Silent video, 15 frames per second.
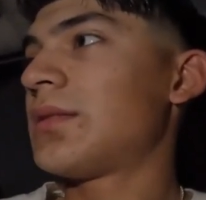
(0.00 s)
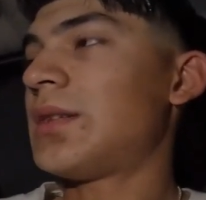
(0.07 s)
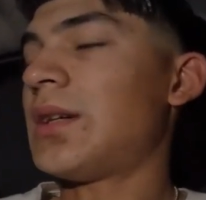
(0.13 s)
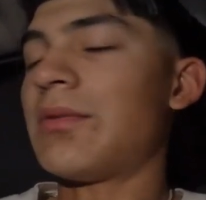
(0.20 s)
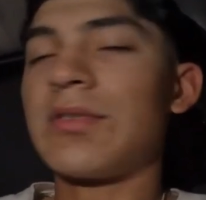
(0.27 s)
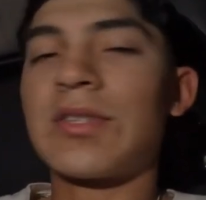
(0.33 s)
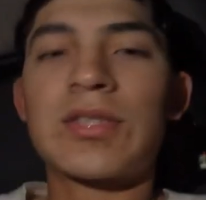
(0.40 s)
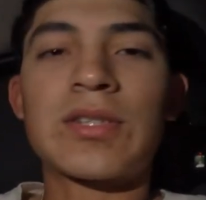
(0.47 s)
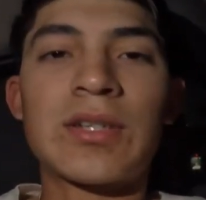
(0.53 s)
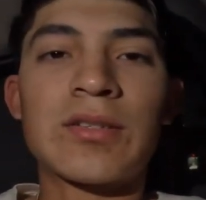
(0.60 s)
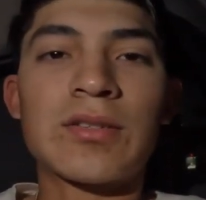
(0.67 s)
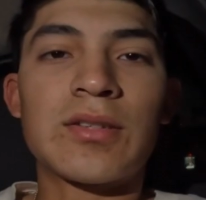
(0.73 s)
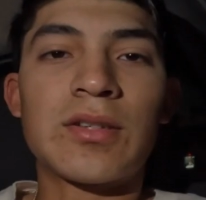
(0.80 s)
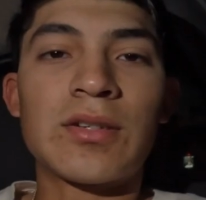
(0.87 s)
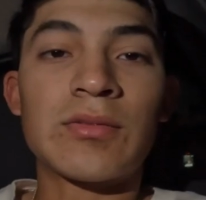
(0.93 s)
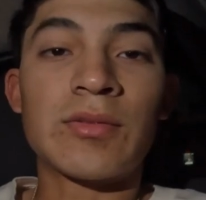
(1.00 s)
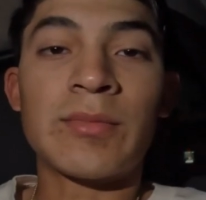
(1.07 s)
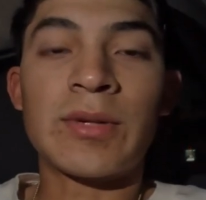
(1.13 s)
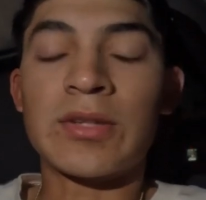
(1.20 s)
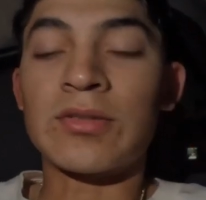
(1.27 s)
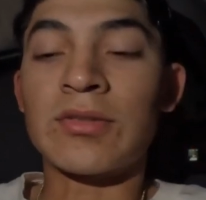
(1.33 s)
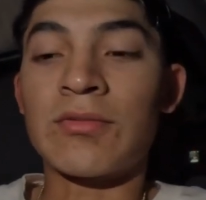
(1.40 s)
yeah, we just got in the car. We're
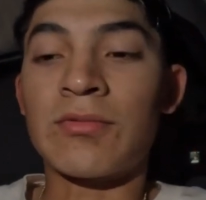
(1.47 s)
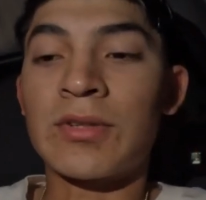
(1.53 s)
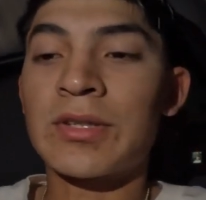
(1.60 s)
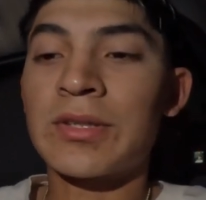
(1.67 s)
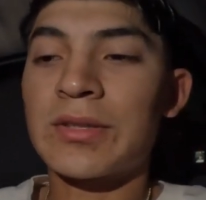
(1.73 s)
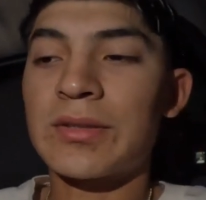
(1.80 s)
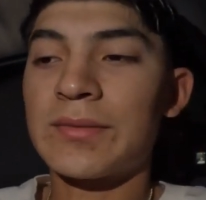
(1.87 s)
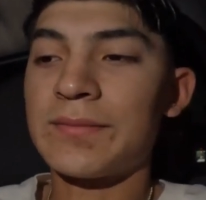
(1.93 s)
about to go to work.